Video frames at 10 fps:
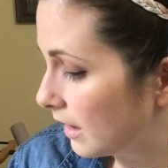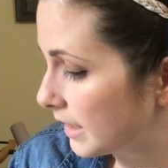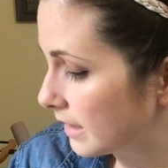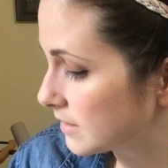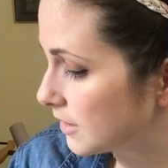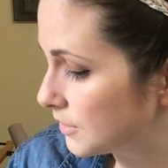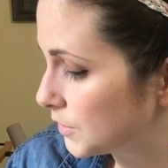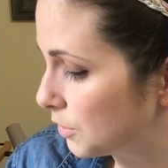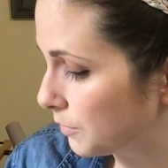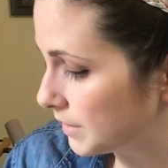yeah, so I
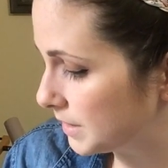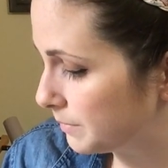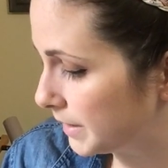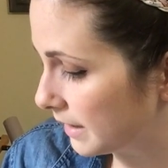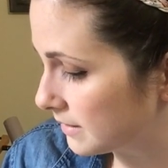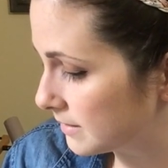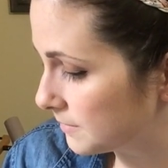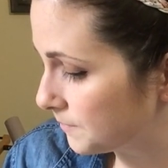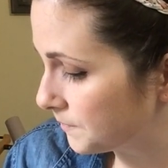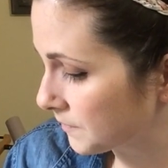just do them with DPNs.
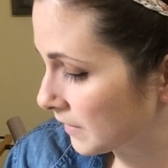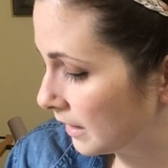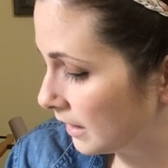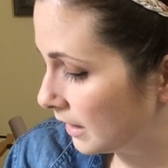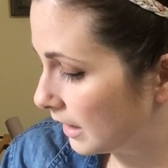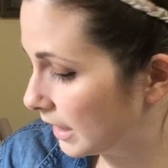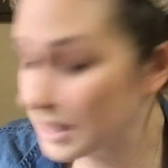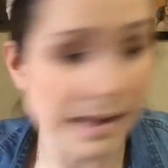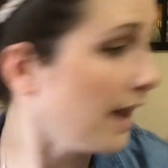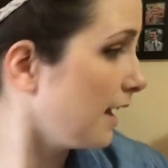
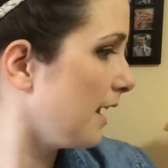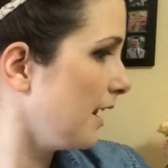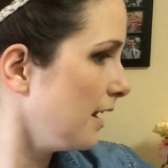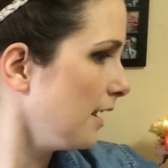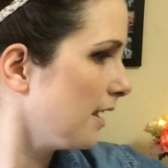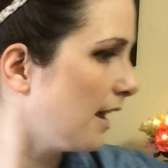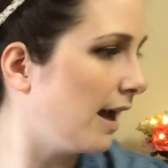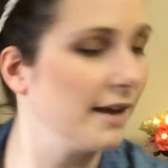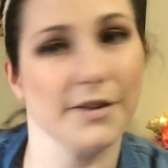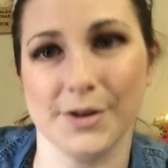And then
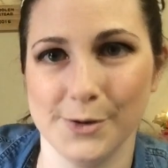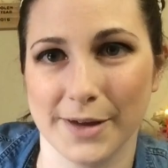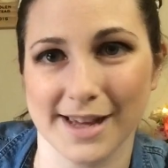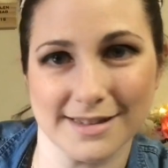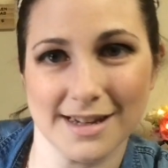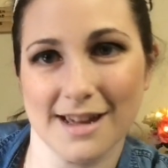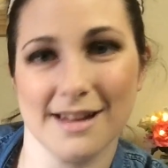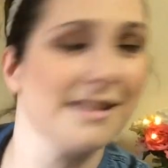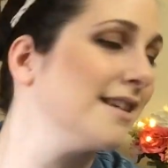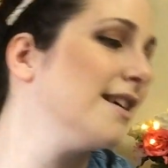I have a new cast on,
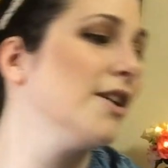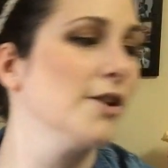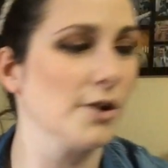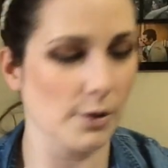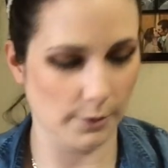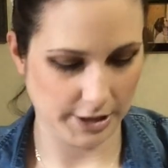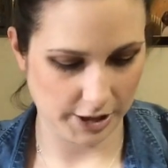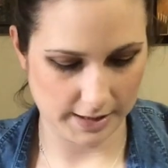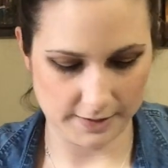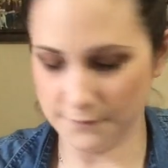which
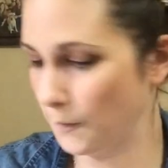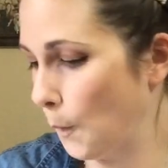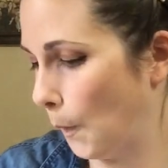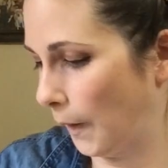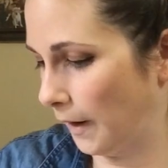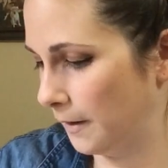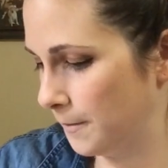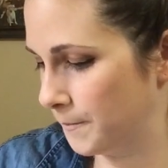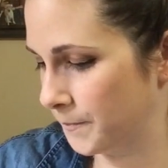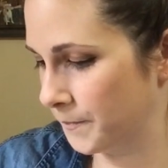is
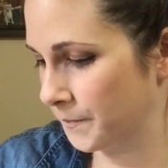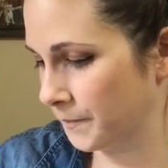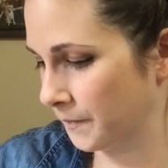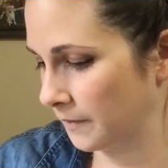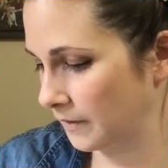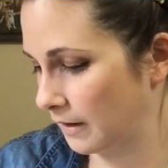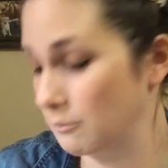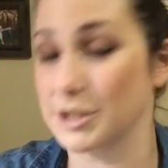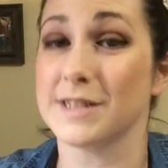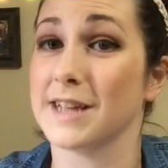for,
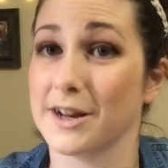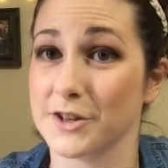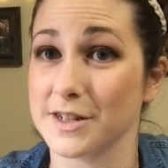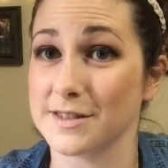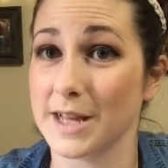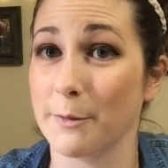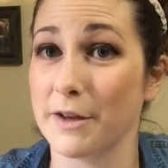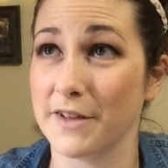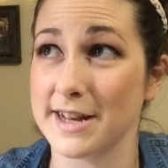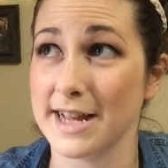which it's actually going to
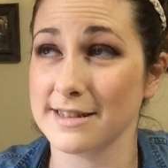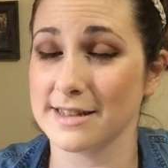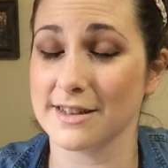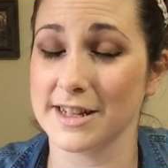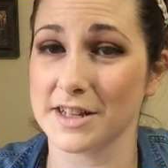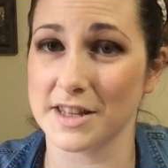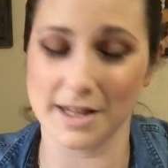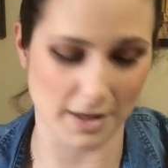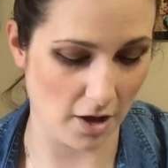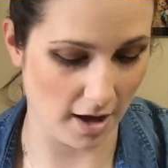segue fantastically into the
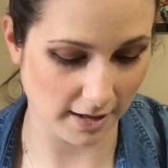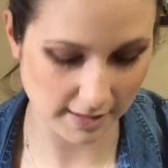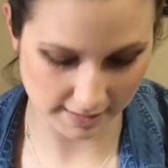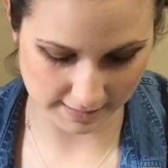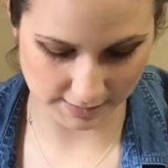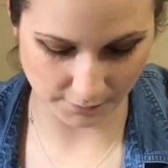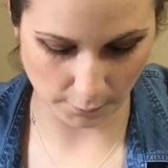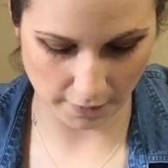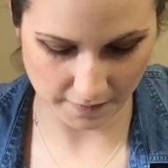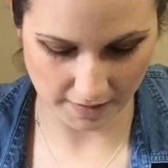knit along, because it's
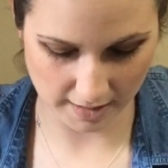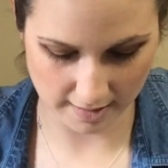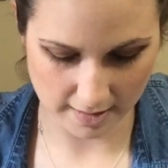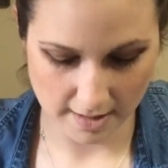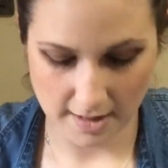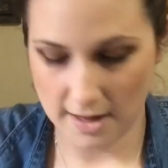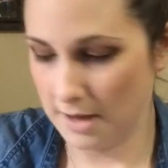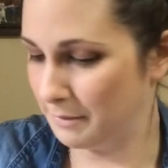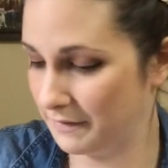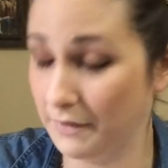for the
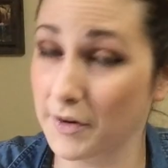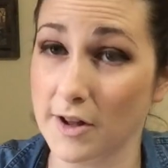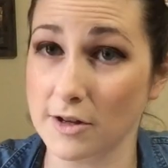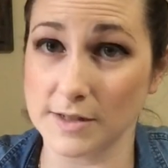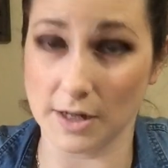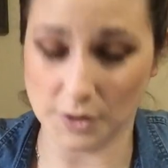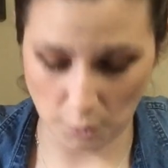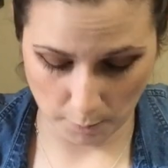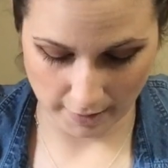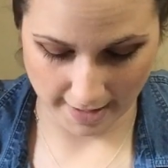My Favorite Color is
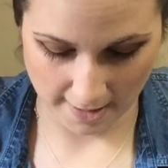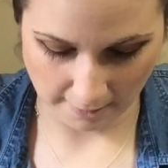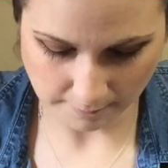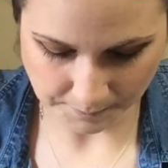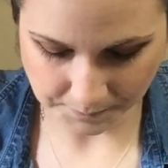October Cal.